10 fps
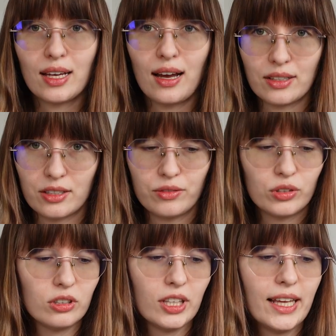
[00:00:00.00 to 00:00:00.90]
cotton
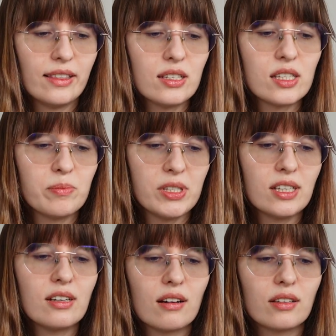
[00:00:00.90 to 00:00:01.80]
wool. This is
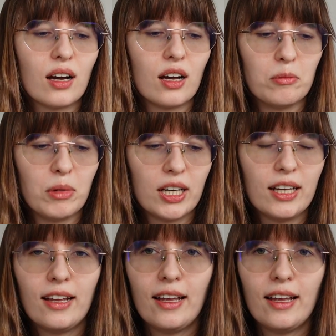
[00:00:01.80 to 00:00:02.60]
BC Garn Alba.